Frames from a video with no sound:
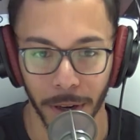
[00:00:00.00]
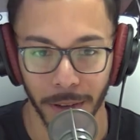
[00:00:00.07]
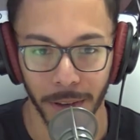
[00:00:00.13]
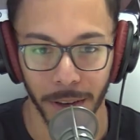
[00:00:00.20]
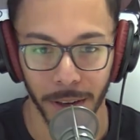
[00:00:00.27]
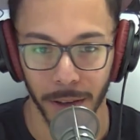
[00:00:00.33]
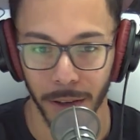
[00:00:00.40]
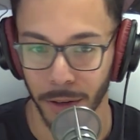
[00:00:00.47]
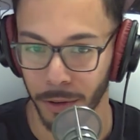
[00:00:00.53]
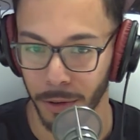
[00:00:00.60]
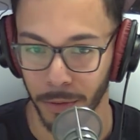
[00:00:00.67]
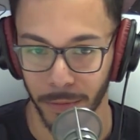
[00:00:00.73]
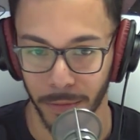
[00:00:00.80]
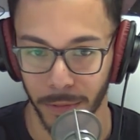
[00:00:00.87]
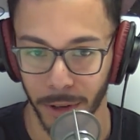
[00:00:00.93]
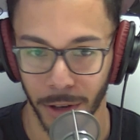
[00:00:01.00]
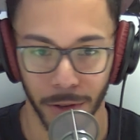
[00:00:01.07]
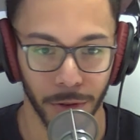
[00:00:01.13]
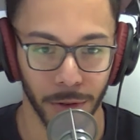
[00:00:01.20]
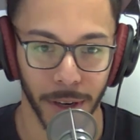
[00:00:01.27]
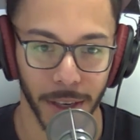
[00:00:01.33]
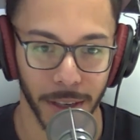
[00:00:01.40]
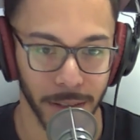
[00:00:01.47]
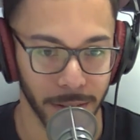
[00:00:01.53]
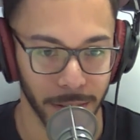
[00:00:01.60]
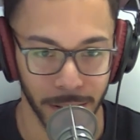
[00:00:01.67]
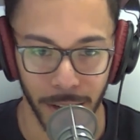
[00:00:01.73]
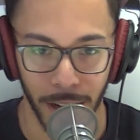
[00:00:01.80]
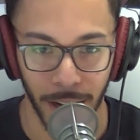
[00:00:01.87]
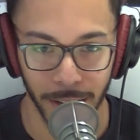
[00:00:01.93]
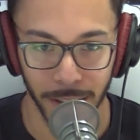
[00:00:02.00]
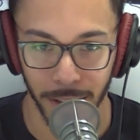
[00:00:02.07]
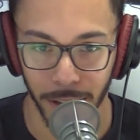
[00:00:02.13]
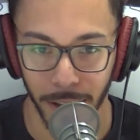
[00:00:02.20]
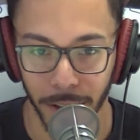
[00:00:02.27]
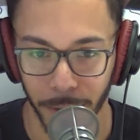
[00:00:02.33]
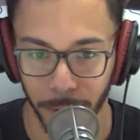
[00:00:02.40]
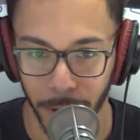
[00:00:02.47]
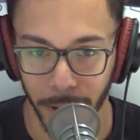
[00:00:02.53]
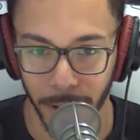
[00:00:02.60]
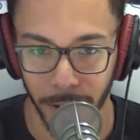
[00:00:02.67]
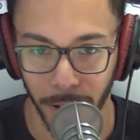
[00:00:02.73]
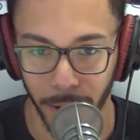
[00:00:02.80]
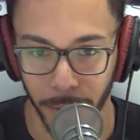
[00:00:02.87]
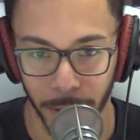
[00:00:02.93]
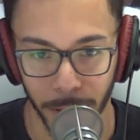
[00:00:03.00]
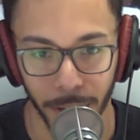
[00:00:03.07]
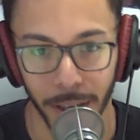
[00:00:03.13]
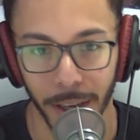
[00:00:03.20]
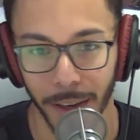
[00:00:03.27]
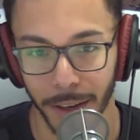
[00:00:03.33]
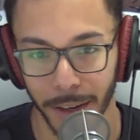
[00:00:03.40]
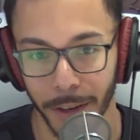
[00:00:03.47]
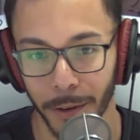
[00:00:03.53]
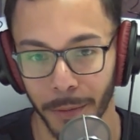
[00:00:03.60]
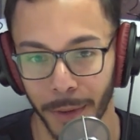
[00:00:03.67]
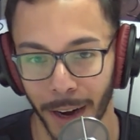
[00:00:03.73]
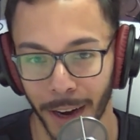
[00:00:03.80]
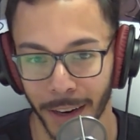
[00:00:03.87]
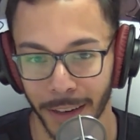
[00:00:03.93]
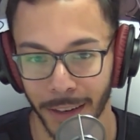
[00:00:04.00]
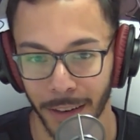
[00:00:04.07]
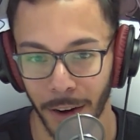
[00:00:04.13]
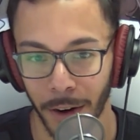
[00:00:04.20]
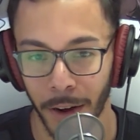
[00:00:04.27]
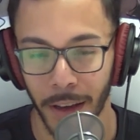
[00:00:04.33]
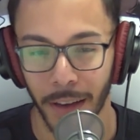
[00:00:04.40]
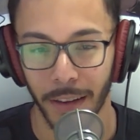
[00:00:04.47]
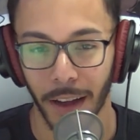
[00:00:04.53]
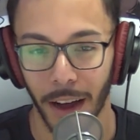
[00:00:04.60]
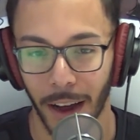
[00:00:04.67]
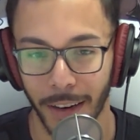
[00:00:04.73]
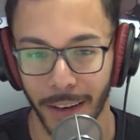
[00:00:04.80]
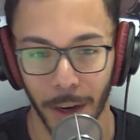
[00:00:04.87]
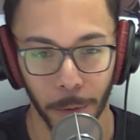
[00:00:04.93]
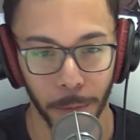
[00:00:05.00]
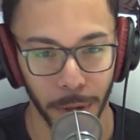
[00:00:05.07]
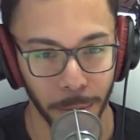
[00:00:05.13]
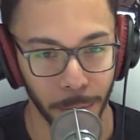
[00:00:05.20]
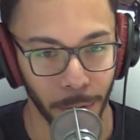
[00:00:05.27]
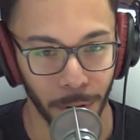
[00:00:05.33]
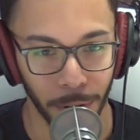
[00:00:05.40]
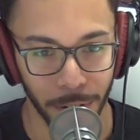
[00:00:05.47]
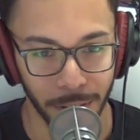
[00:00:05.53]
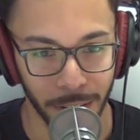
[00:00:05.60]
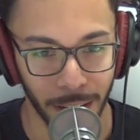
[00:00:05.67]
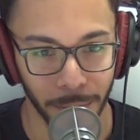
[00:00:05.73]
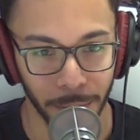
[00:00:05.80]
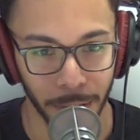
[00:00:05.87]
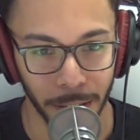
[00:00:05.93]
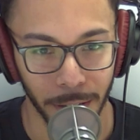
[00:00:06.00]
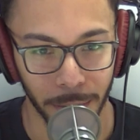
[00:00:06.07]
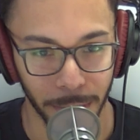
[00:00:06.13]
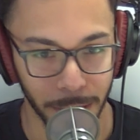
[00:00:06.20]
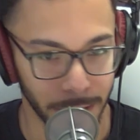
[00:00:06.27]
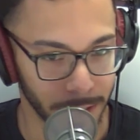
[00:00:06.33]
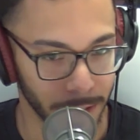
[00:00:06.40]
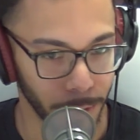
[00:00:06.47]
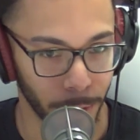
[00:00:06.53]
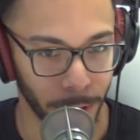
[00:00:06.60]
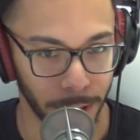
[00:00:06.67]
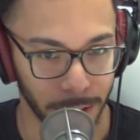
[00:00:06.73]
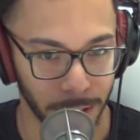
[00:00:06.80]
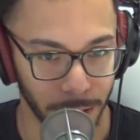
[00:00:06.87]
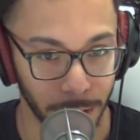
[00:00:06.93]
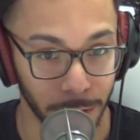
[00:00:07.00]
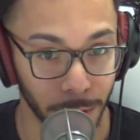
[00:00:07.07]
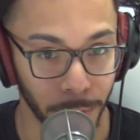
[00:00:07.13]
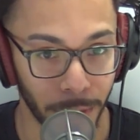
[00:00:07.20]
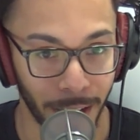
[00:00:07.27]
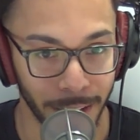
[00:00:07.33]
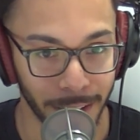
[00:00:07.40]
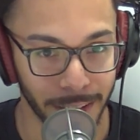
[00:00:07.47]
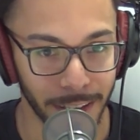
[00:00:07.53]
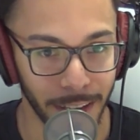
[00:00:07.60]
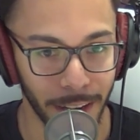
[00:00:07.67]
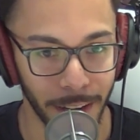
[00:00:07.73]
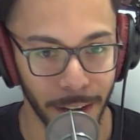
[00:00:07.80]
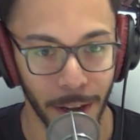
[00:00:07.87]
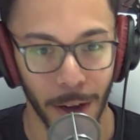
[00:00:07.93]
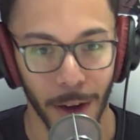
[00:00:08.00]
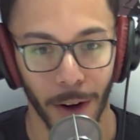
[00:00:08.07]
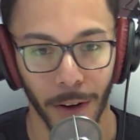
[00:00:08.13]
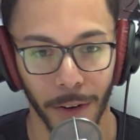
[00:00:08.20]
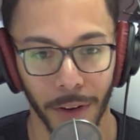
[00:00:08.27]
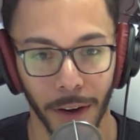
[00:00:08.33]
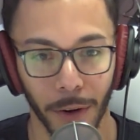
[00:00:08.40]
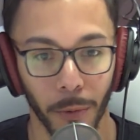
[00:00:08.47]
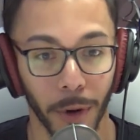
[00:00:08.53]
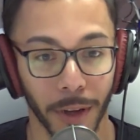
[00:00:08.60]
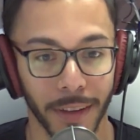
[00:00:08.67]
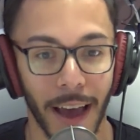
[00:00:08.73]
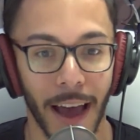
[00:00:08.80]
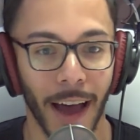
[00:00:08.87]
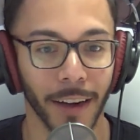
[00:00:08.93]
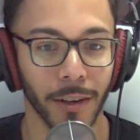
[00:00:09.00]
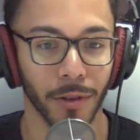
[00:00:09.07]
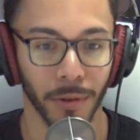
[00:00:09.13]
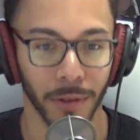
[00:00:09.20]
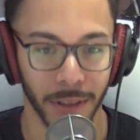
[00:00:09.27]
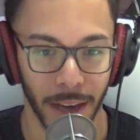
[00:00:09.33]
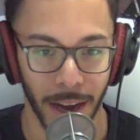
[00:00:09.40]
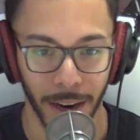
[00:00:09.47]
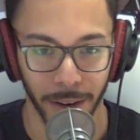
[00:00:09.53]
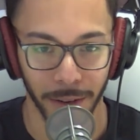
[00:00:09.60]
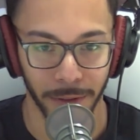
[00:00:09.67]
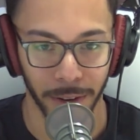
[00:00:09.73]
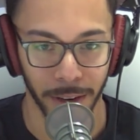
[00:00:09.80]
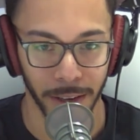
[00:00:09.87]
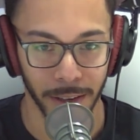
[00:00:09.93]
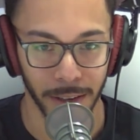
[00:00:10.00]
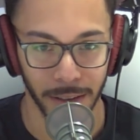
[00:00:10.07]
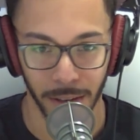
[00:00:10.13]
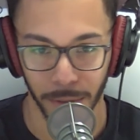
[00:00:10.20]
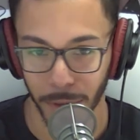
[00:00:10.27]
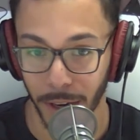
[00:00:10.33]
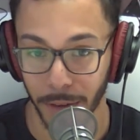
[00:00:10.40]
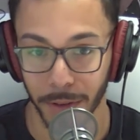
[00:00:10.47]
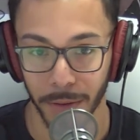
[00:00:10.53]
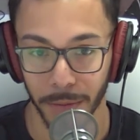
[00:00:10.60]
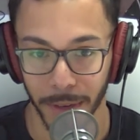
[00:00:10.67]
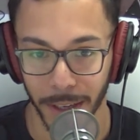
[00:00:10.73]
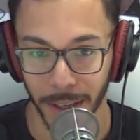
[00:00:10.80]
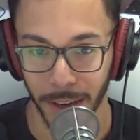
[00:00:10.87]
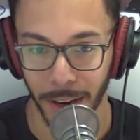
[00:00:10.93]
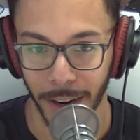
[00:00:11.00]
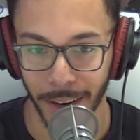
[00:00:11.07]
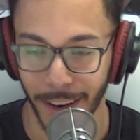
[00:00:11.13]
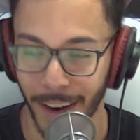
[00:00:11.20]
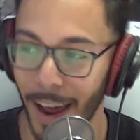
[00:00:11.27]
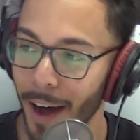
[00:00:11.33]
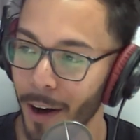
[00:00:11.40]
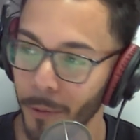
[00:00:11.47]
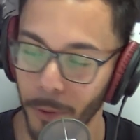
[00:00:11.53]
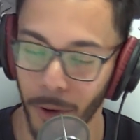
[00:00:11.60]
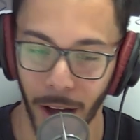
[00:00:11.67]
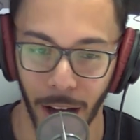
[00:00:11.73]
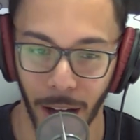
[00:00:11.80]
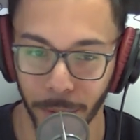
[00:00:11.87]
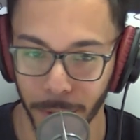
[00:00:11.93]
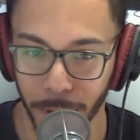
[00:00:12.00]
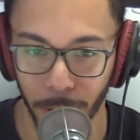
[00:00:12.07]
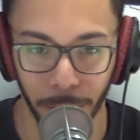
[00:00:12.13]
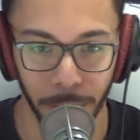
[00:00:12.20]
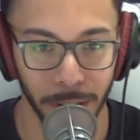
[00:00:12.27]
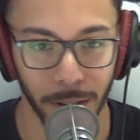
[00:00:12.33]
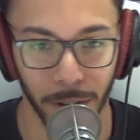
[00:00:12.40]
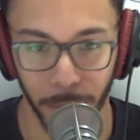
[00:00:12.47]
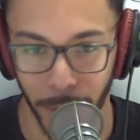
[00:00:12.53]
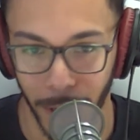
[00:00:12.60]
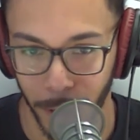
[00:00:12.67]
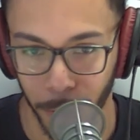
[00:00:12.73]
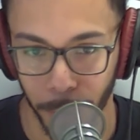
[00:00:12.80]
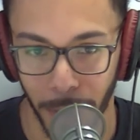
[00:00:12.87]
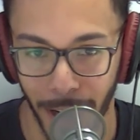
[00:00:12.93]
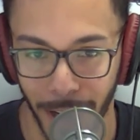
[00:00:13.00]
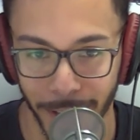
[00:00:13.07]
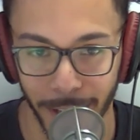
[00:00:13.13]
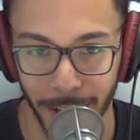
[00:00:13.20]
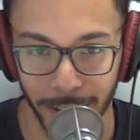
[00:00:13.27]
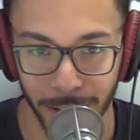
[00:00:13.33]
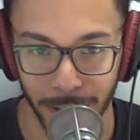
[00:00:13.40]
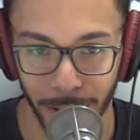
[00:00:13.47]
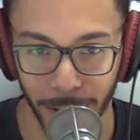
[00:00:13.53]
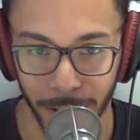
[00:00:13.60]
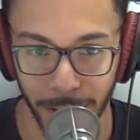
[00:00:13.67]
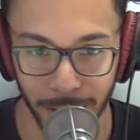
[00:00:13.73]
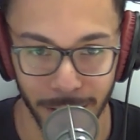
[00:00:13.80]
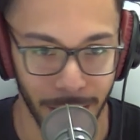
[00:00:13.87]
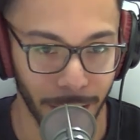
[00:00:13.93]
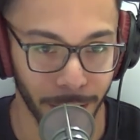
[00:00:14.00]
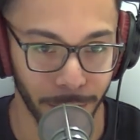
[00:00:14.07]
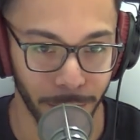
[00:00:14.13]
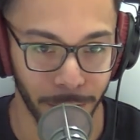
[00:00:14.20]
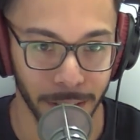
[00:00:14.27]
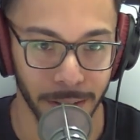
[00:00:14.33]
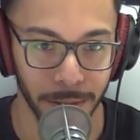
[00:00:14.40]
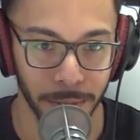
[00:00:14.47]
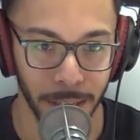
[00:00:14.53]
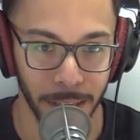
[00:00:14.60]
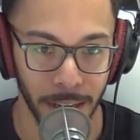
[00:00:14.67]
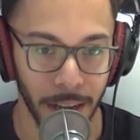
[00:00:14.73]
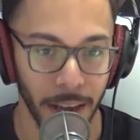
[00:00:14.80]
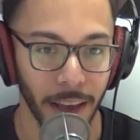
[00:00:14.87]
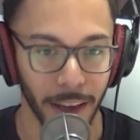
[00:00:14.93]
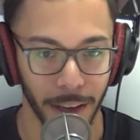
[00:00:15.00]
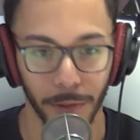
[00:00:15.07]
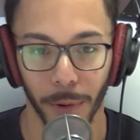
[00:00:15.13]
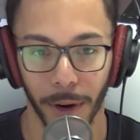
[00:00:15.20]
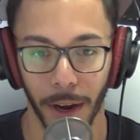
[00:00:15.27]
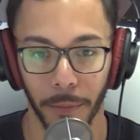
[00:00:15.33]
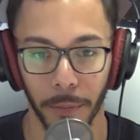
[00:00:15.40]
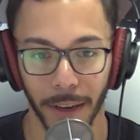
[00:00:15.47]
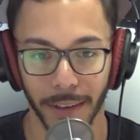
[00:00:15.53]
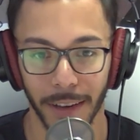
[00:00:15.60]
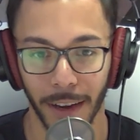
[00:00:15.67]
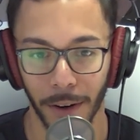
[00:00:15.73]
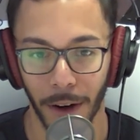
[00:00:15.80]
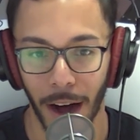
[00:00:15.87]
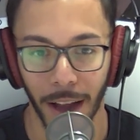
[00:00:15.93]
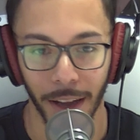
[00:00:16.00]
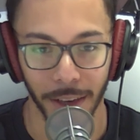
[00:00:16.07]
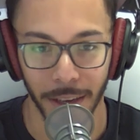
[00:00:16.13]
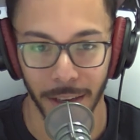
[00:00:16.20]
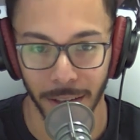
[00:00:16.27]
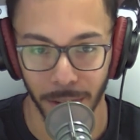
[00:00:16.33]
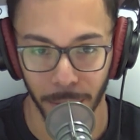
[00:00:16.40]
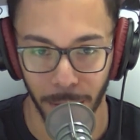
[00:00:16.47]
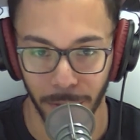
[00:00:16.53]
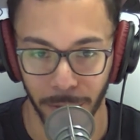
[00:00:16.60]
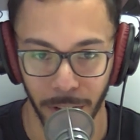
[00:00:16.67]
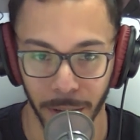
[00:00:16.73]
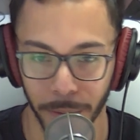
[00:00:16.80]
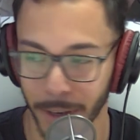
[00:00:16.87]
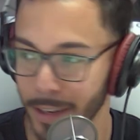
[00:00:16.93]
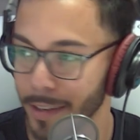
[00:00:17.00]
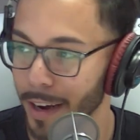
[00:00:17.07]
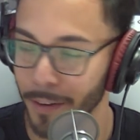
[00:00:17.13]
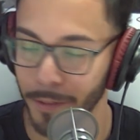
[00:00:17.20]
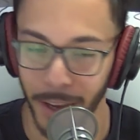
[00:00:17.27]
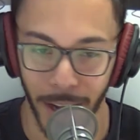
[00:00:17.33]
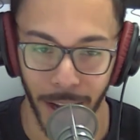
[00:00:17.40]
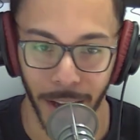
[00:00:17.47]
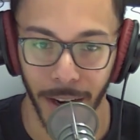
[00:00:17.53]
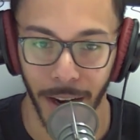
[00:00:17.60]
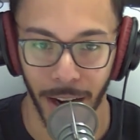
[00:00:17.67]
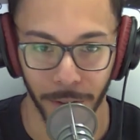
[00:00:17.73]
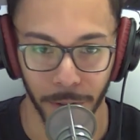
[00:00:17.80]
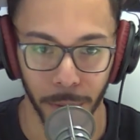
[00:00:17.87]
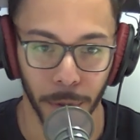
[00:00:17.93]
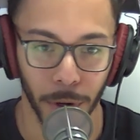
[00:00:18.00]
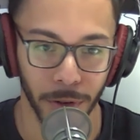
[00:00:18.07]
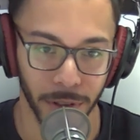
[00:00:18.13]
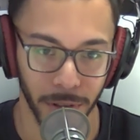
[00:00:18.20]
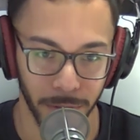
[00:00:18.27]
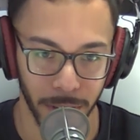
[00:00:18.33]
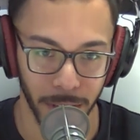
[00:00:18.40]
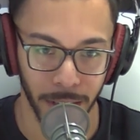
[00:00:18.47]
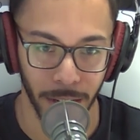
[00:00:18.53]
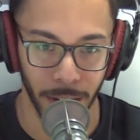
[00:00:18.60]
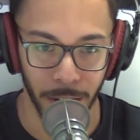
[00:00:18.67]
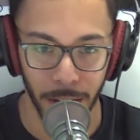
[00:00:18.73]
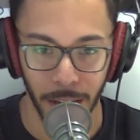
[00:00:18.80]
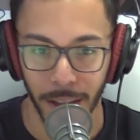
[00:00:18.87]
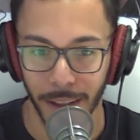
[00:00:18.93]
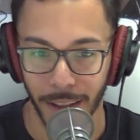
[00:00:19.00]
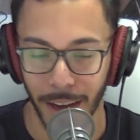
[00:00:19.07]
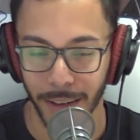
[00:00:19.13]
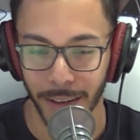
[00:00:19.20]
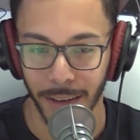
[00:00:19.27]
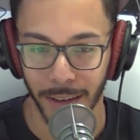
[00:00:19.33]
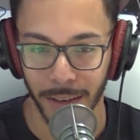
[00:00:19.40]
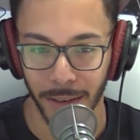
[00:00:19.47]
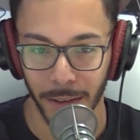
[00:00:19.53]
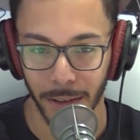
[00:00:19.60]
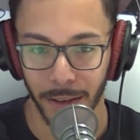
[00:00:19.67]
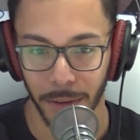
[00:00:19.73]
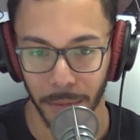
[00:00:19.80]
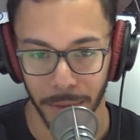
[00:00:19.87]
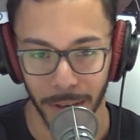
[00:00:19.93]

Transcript: like, dude, the drink is a toxin anyways. You know what I mean? You're killing your body. So I tell people all the time, like, you might just want to change your mindset on, like, what's actual sacrifice. Because sometimes to me, like, now I'm going through my own podcast journey, and sacrifice to me is when I miss out holidays on my family because I have to edit, I have to post a video. That just, to me,